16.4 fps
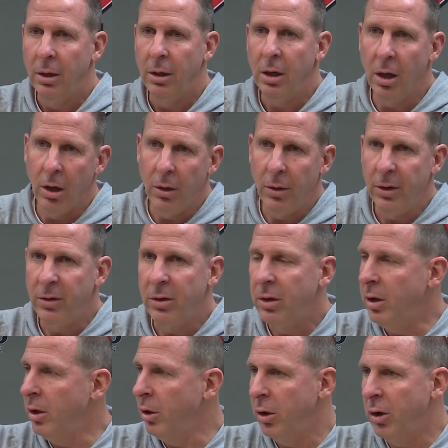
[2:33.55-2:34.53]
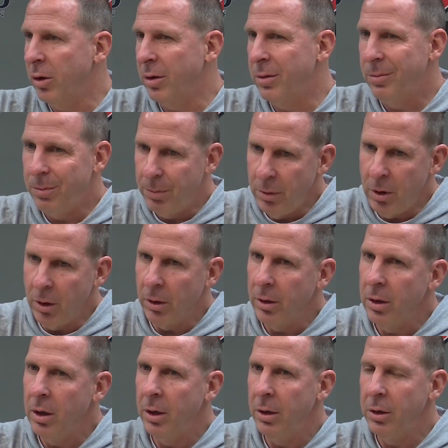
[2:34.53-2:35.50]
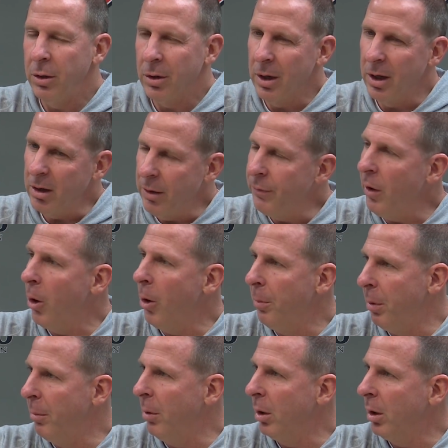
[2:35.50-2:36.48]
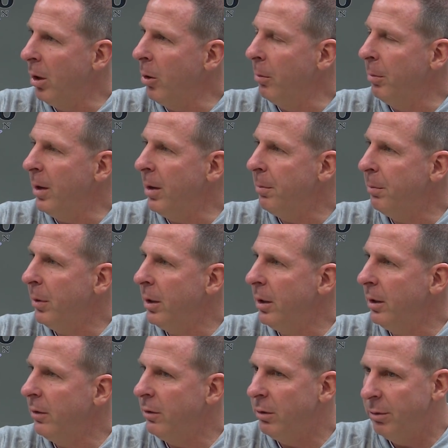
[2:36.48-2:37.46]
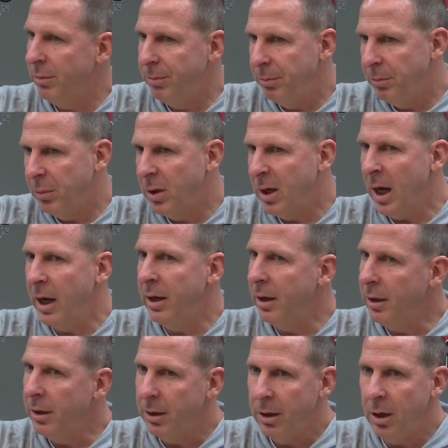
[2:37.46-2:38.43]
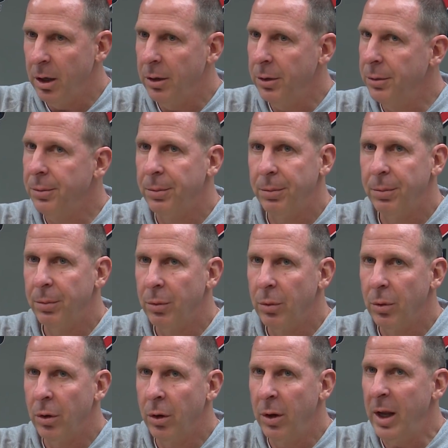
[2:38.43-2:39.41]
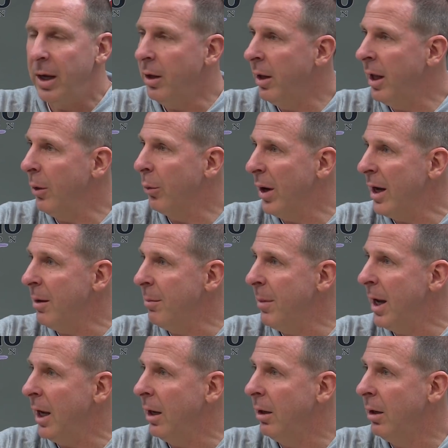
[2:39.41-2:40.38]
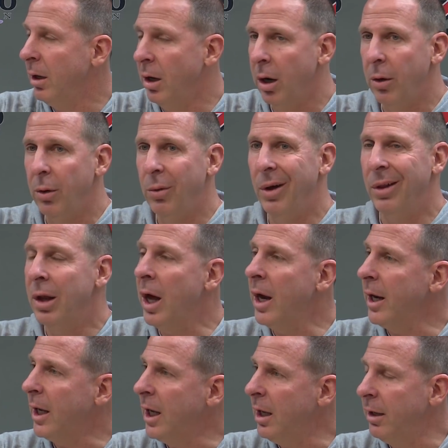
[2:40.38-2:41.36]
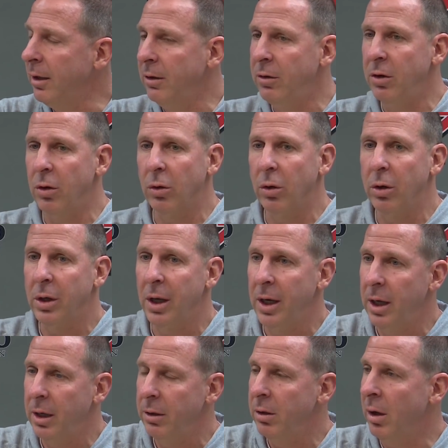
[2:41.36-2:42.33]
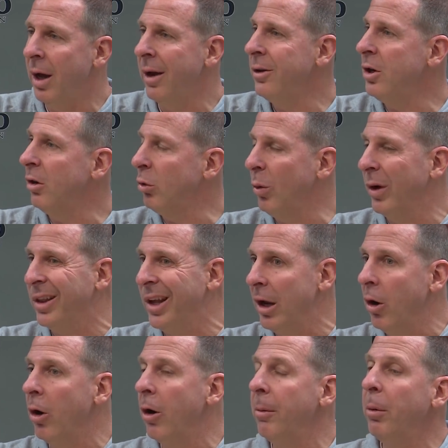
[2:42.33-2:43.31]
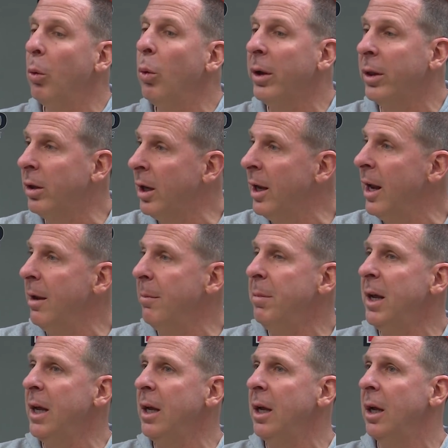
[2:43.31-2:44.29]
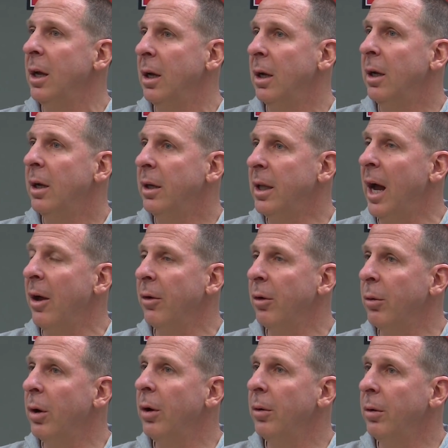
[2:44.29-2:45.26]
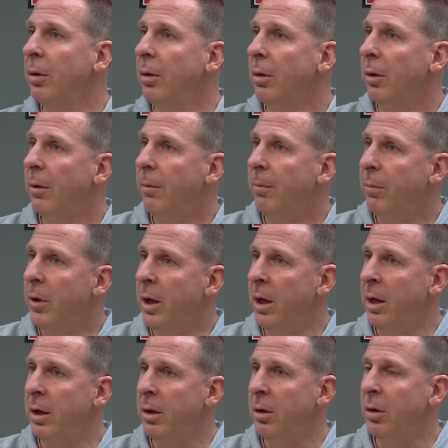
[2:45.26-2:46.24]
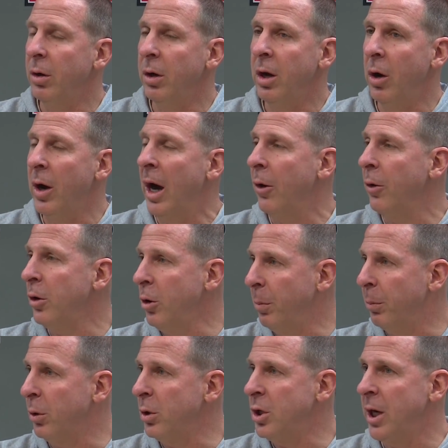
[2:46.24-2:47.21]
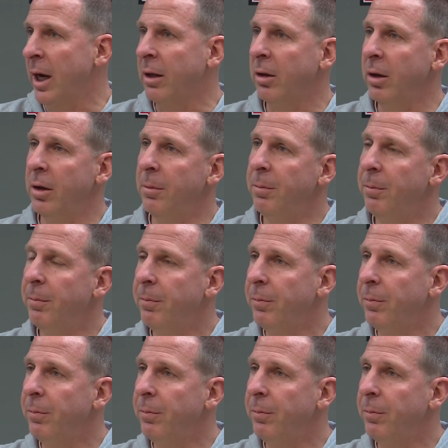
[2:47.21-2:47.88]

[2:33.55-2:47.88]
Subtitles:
you're going to develop them a little bit, but it's kind of are they ready made? A lot of kids you're looking at not just what they are, but what can they be down the road, and how are you projecting them?